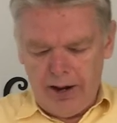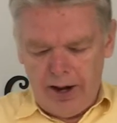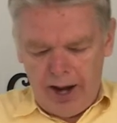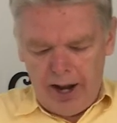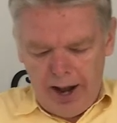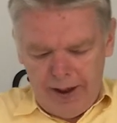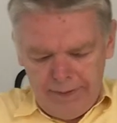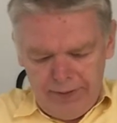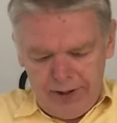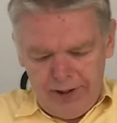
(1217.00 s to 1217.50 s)

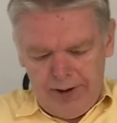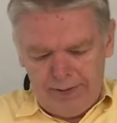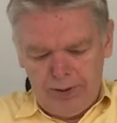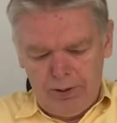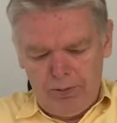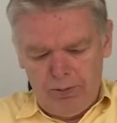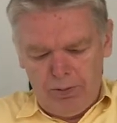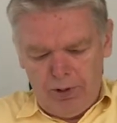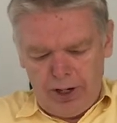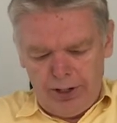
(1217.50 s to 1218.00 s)
have you ever
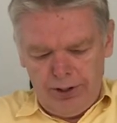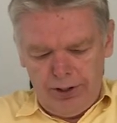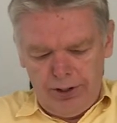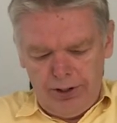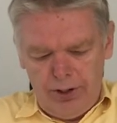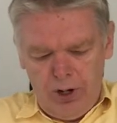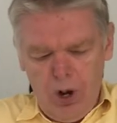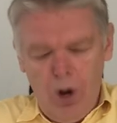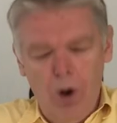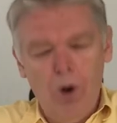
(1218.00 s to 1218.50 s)

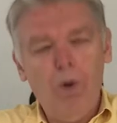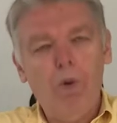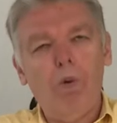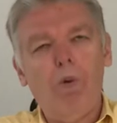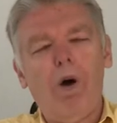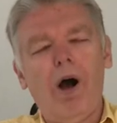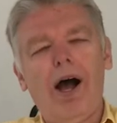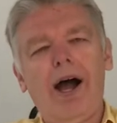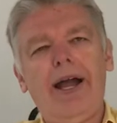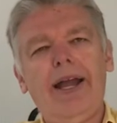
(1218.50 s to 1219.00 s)
wondered
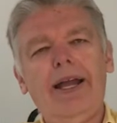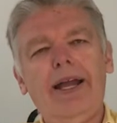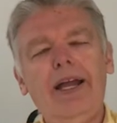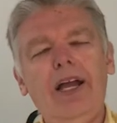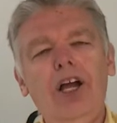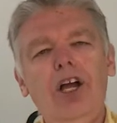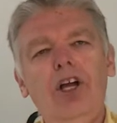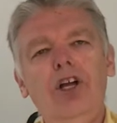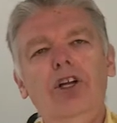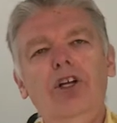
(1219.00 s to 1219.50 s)
why
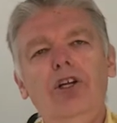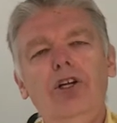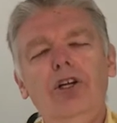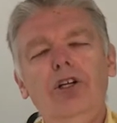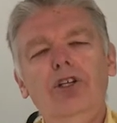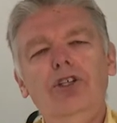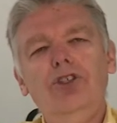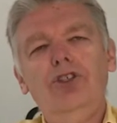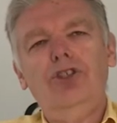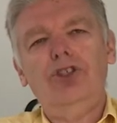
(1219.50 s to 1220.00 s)

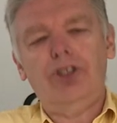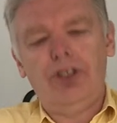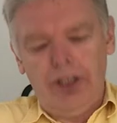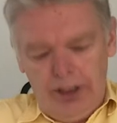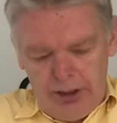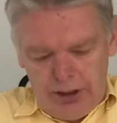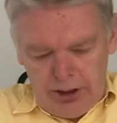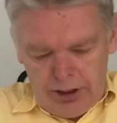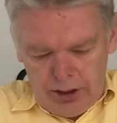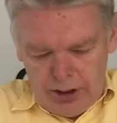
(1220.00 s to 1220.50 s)

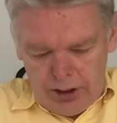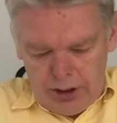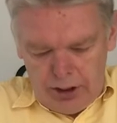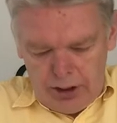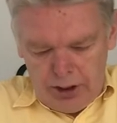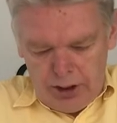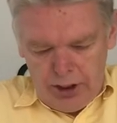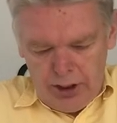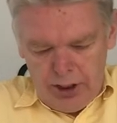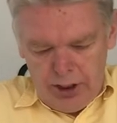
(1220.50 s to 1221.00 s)

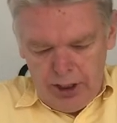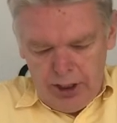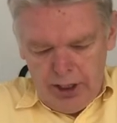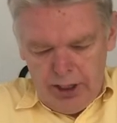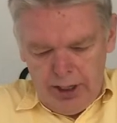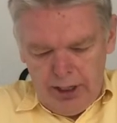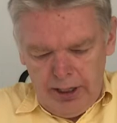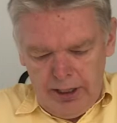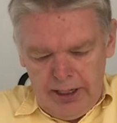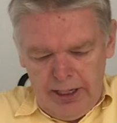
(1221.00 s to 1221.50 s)
Jesus
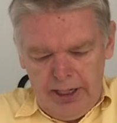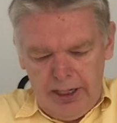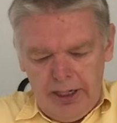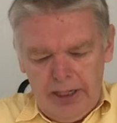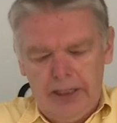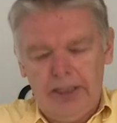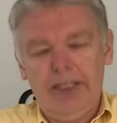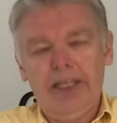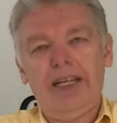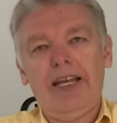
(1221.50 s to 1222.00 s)

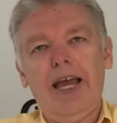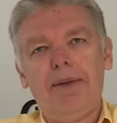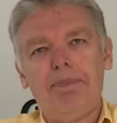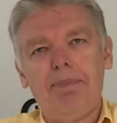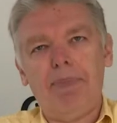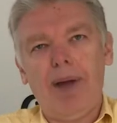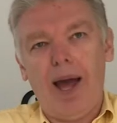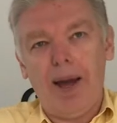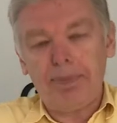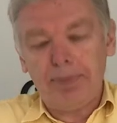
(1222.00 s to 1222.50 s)
needed to get
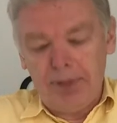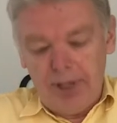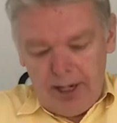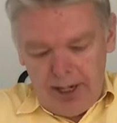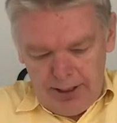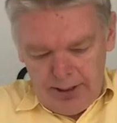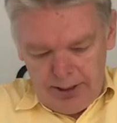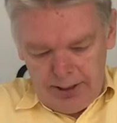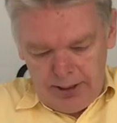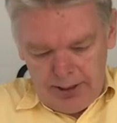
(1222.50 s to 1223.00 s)

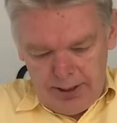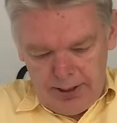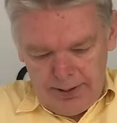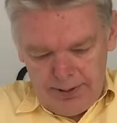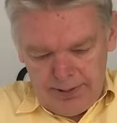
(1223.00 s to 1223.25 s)
baptized?